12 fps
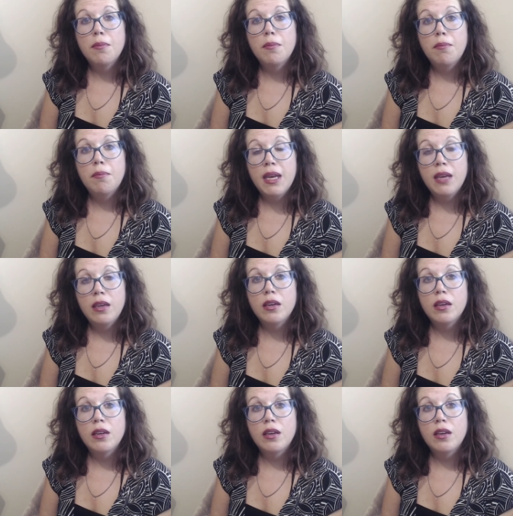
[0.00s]
make
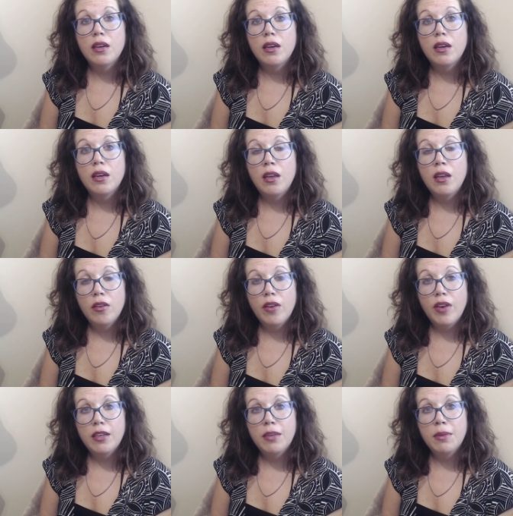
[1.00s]
enough
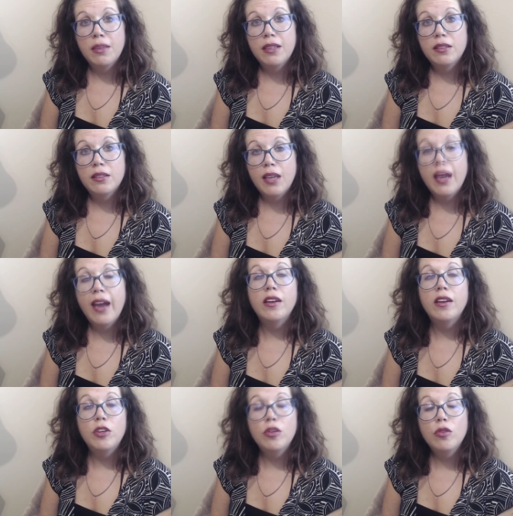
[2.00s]
itemized,
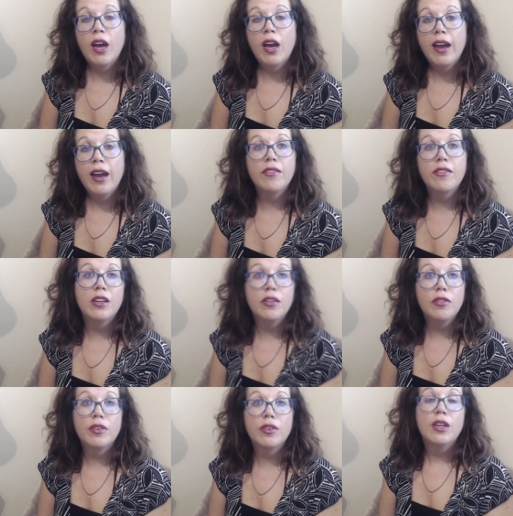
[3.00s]
if you do not have enough
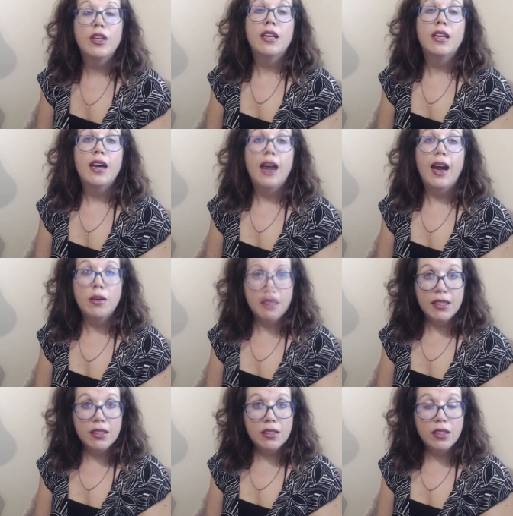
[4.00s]

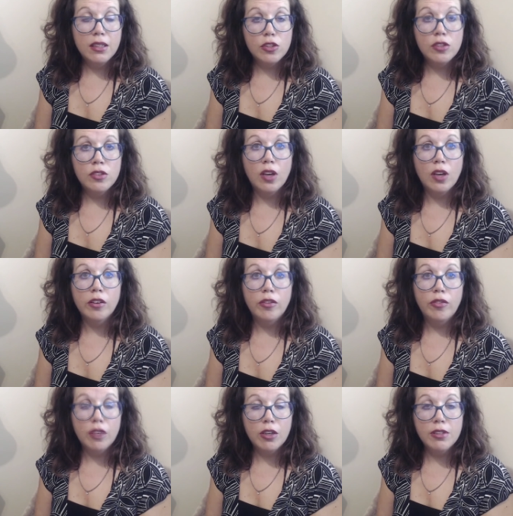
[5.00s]
itemized deductions on your
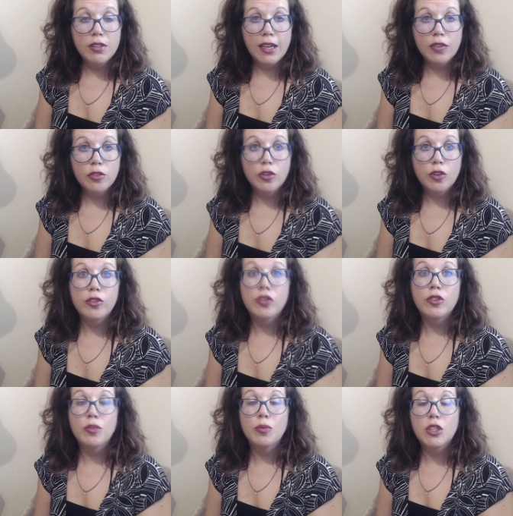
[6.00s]
federal tax
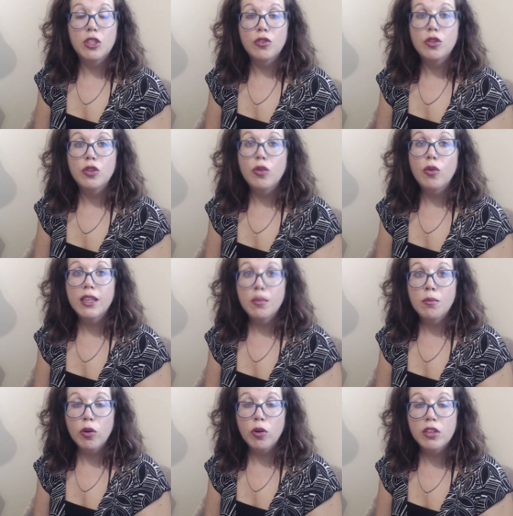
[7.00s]
return, you don't get the
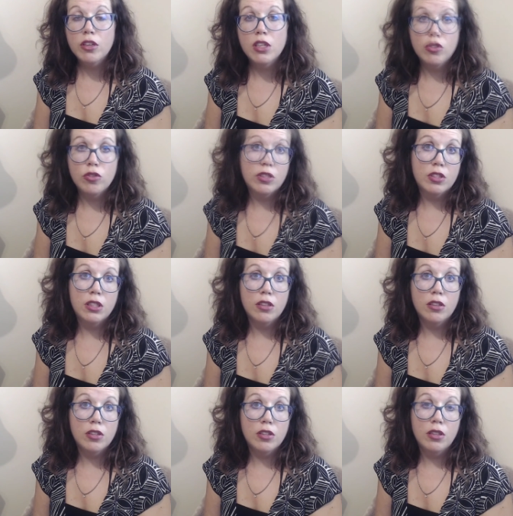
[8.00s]
mortgage interest
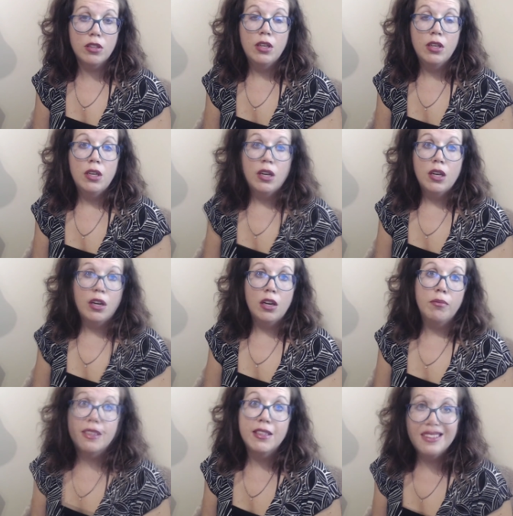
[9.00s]
deduction.
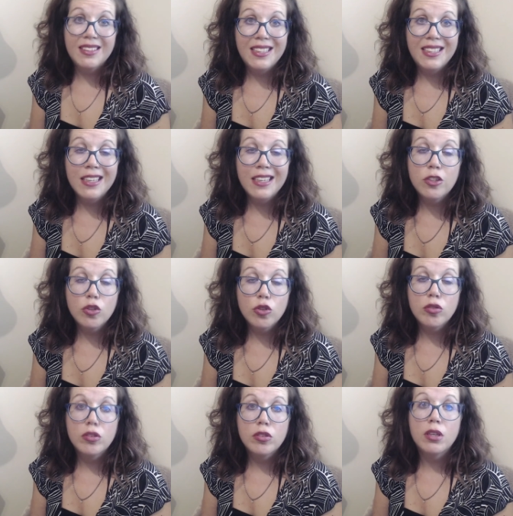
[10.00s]
Um, the
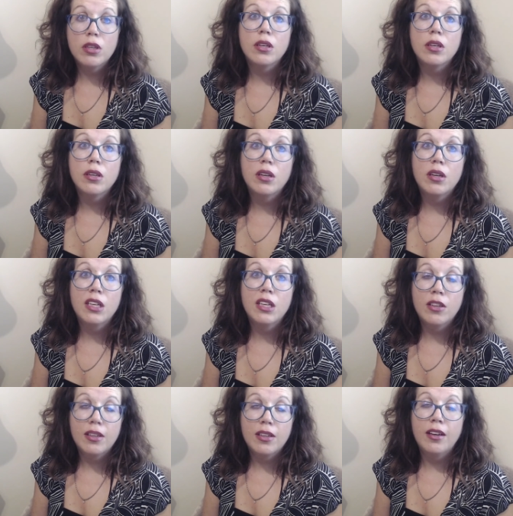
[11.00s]
standard
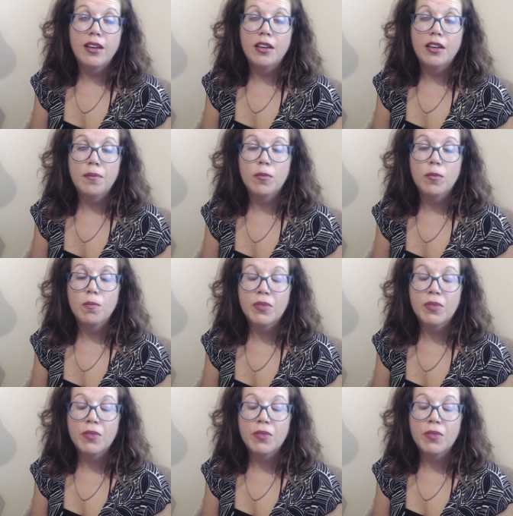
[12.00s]
in, um,